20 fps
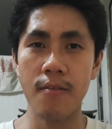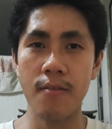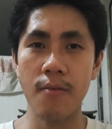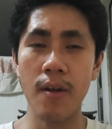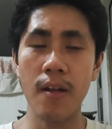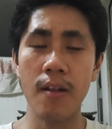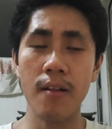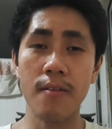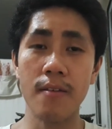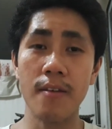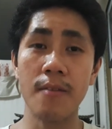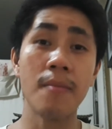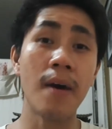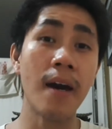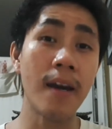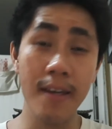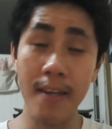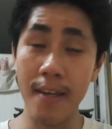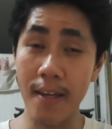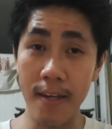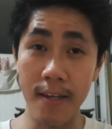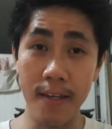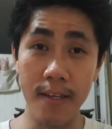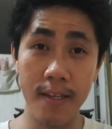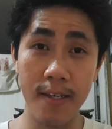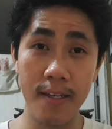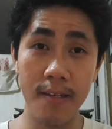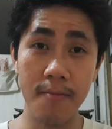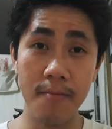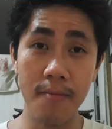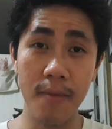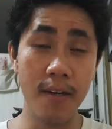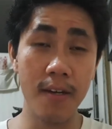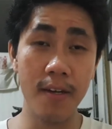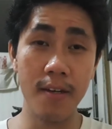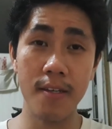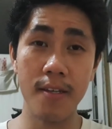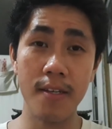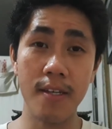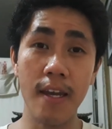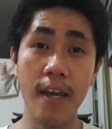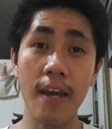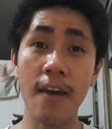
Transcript: Well, in my case, because